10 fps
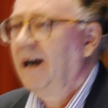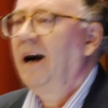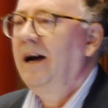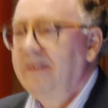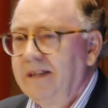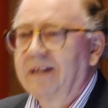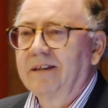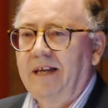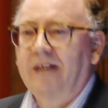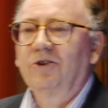I
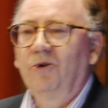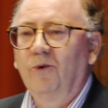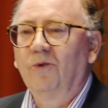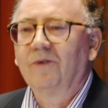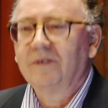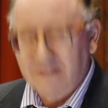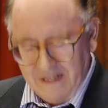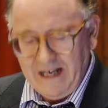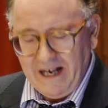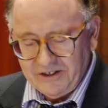think that call
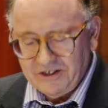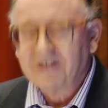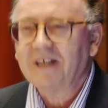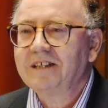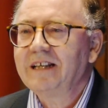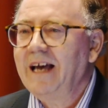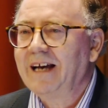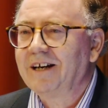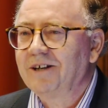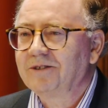has a certain
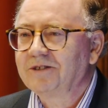echo